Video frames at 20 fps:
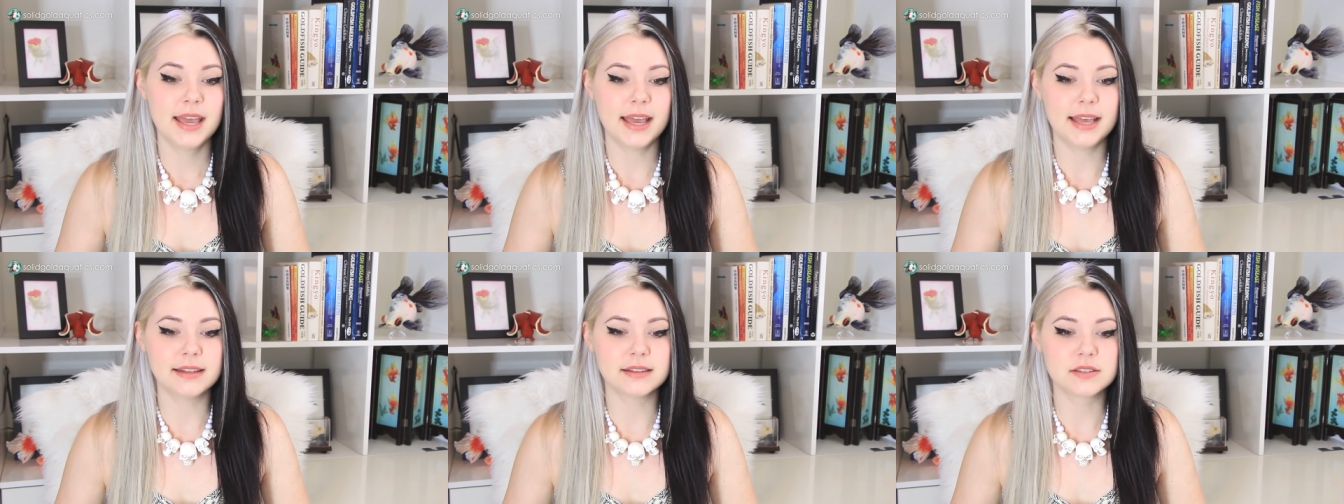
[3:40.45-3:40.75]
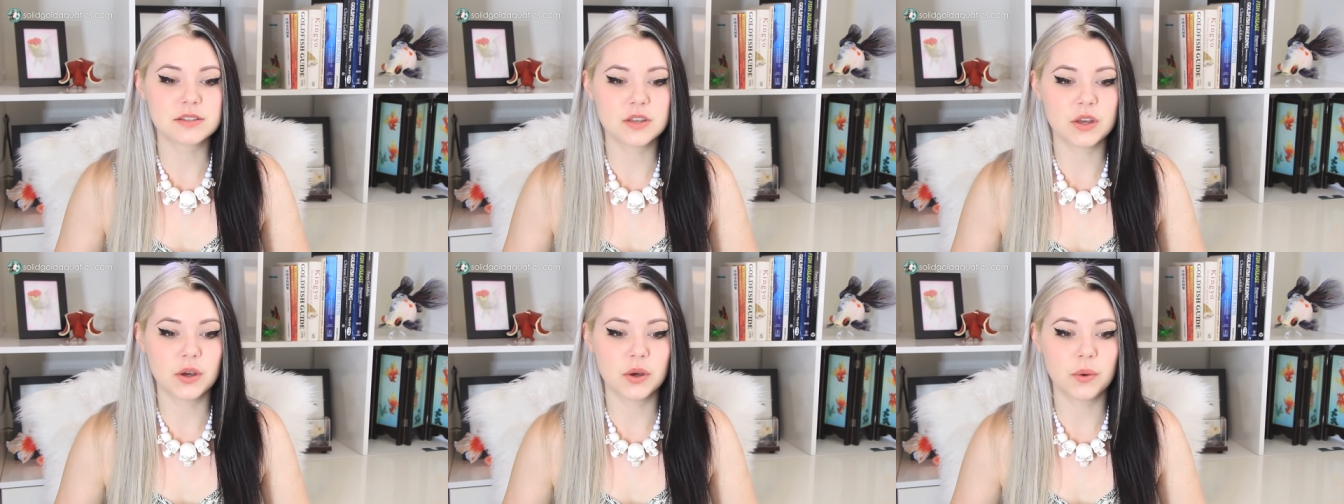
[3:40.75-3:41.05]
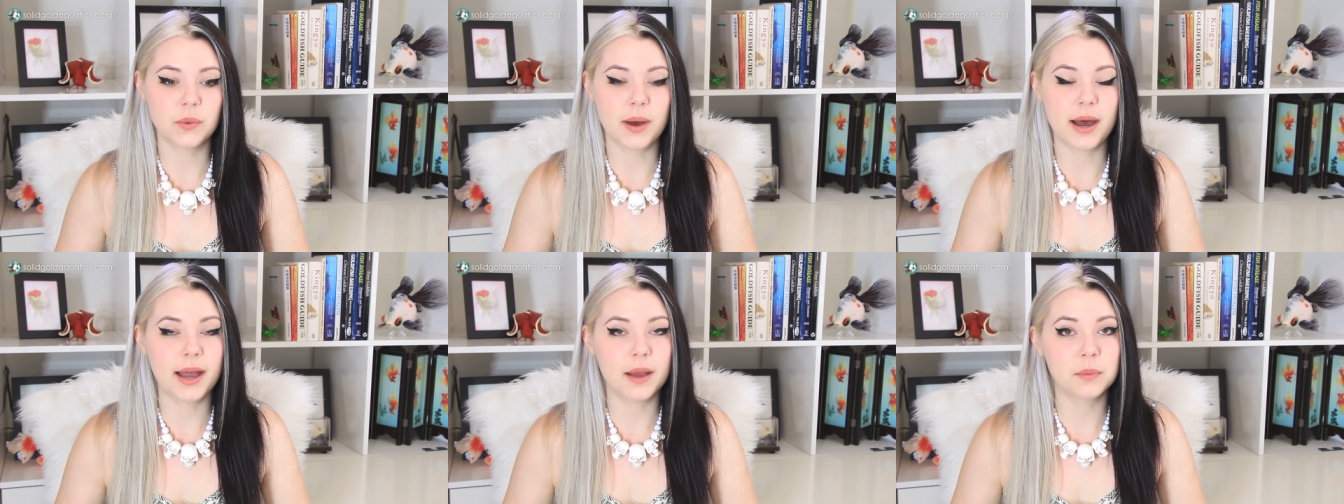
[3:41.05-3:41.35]
And
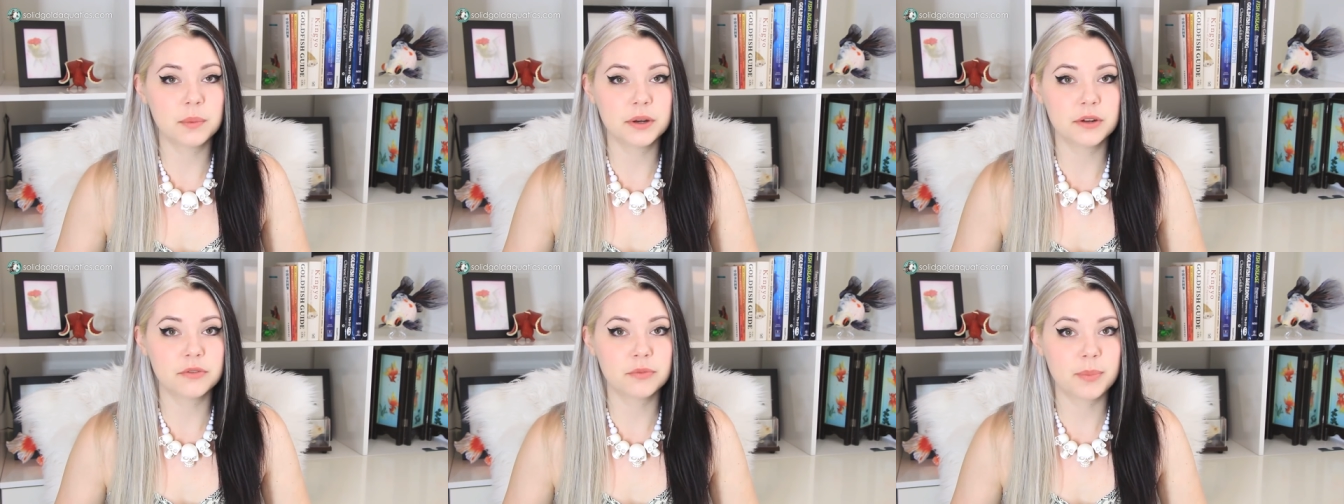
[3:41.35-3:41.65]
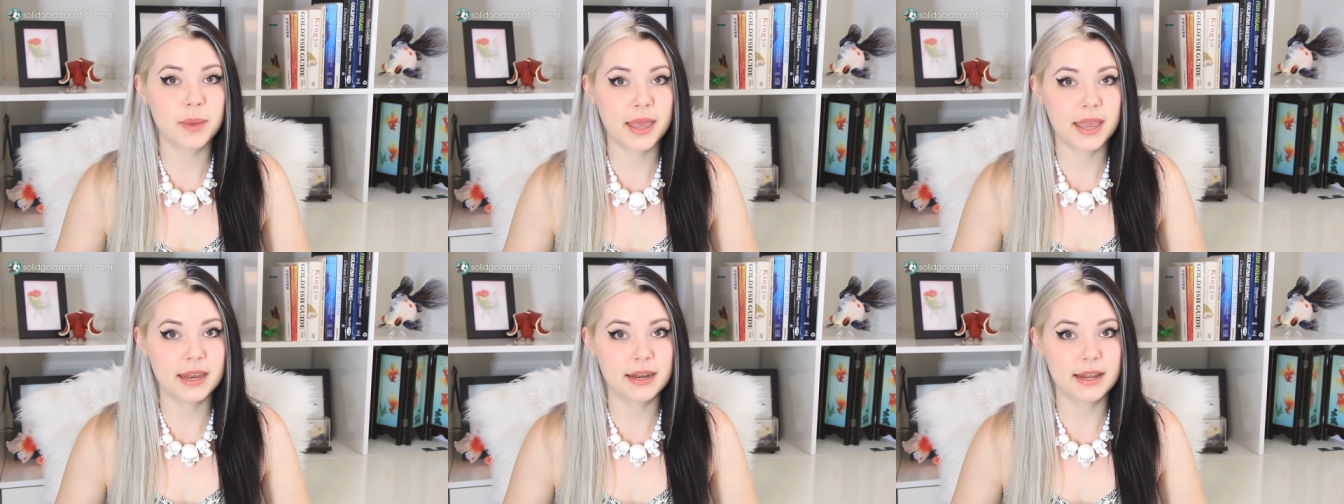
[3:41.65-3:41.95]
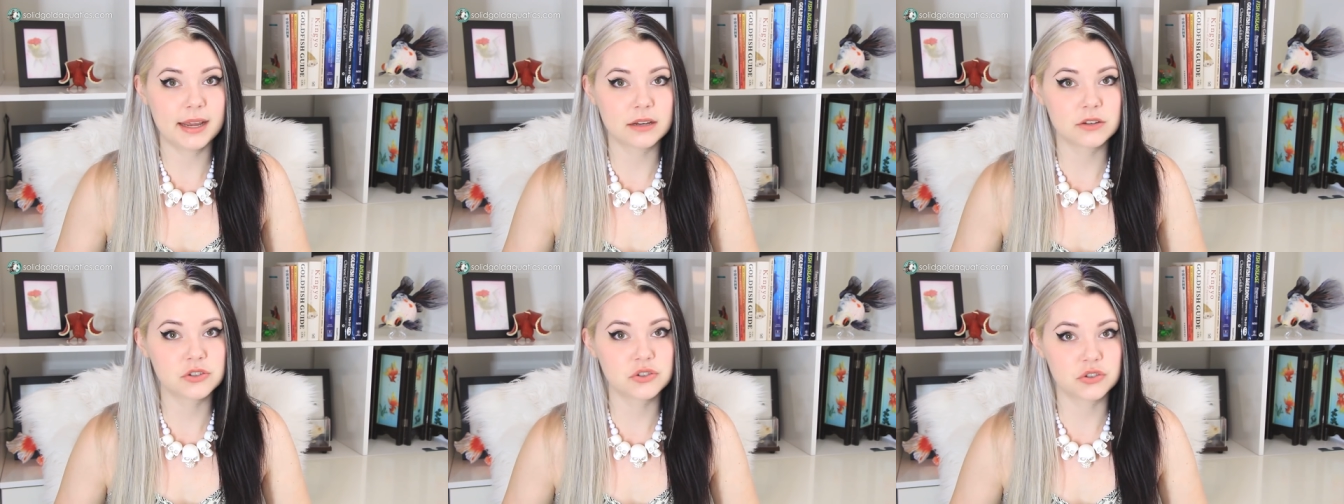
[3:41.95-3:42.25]
so I would have paid
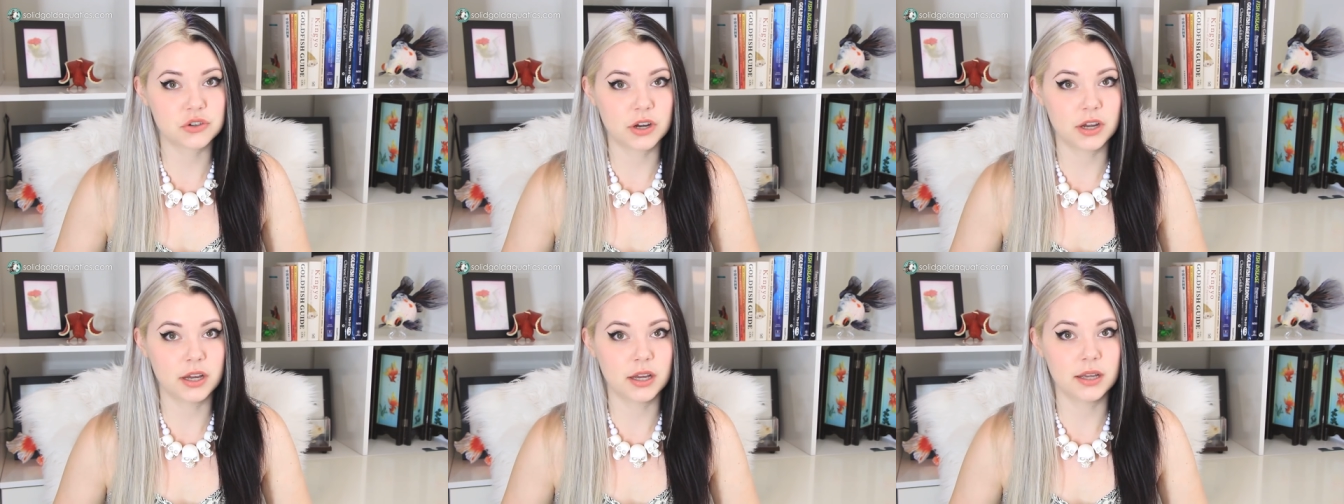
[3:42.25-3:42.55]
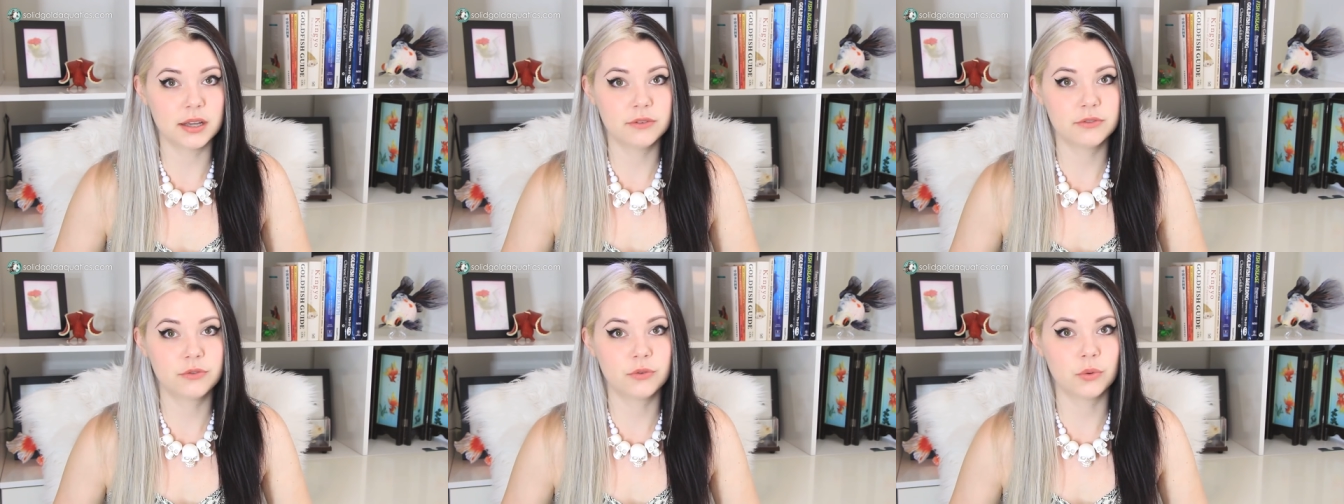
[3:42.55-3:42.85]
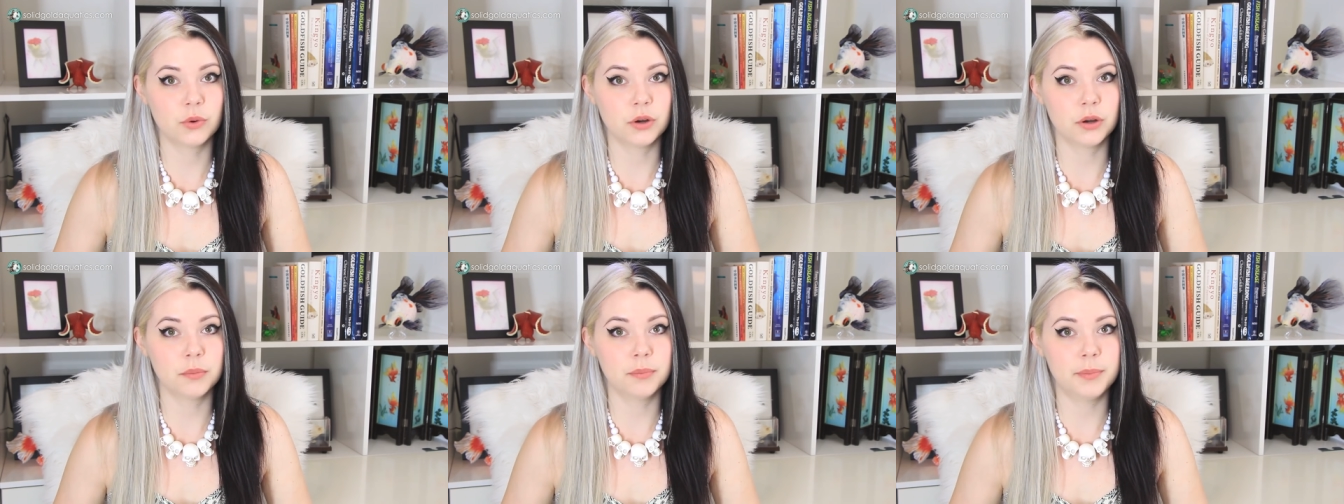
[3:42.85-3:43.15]
extra
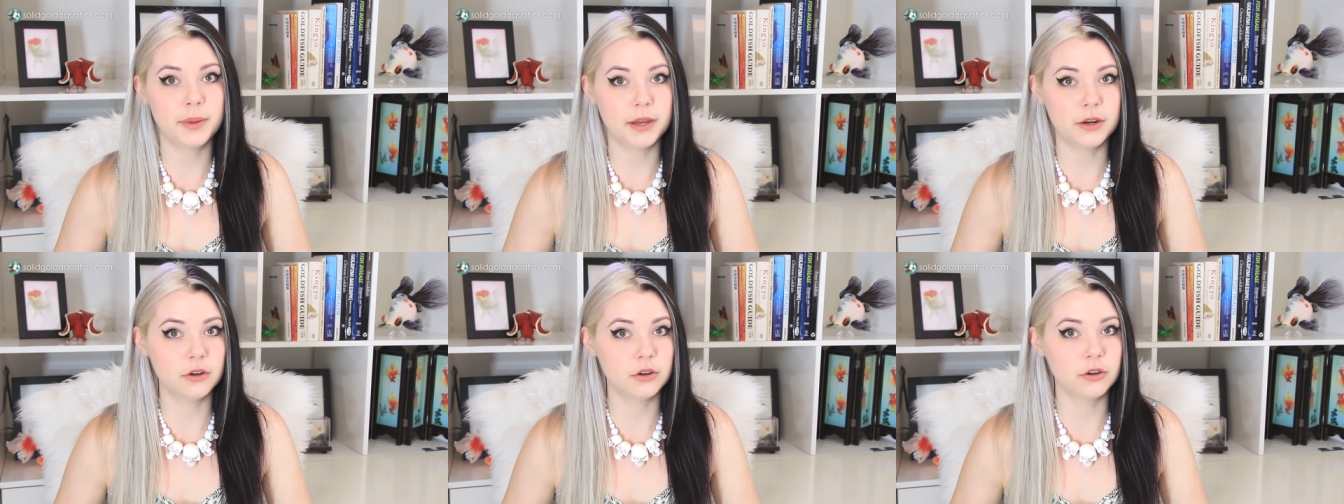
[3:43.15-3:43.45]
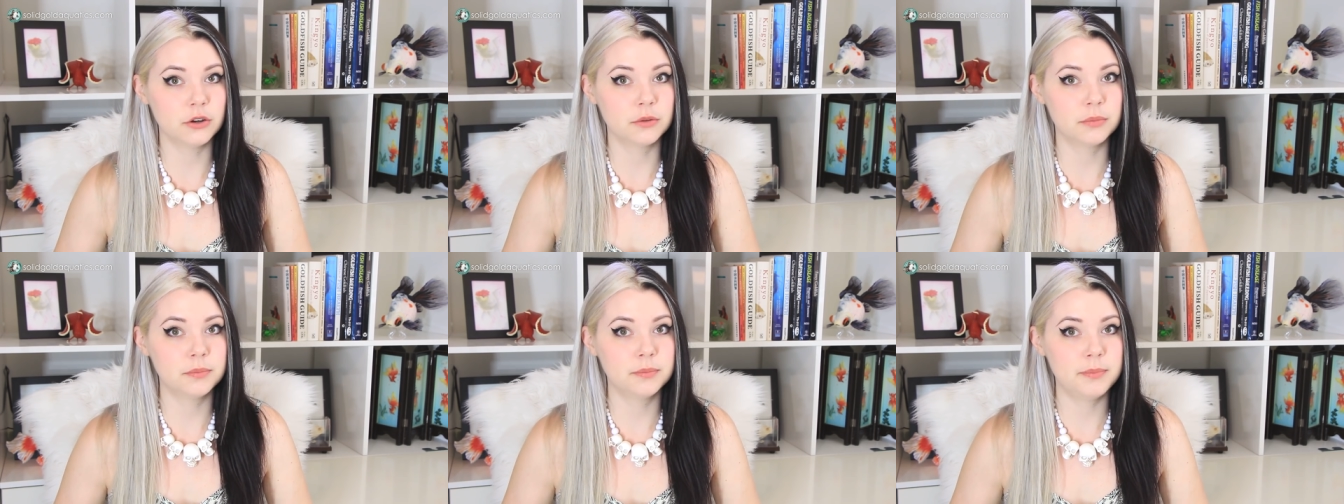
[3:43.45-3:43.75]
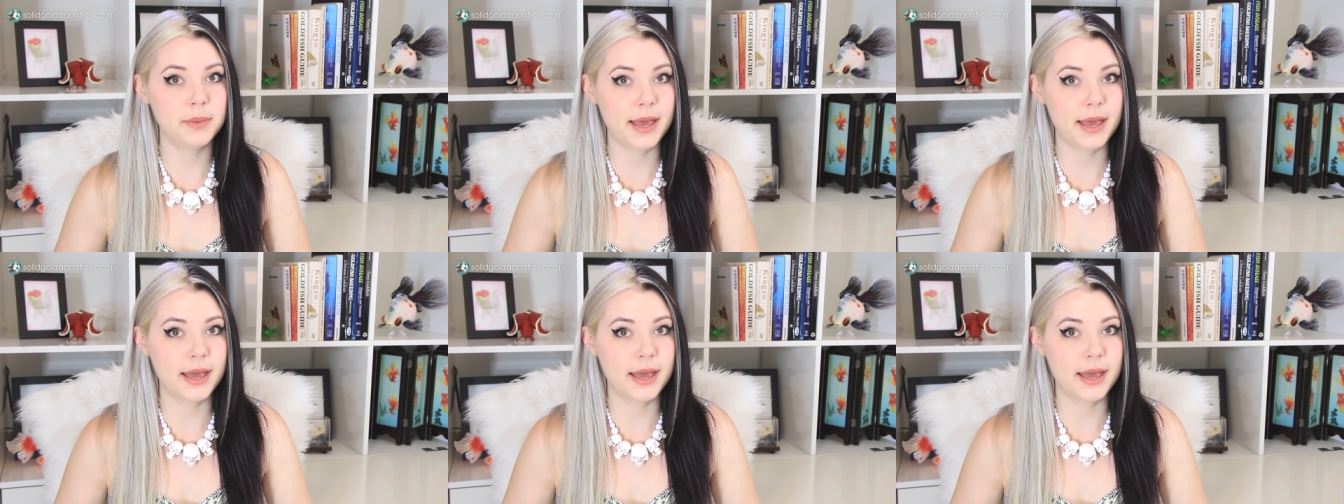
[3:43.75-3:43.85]
for better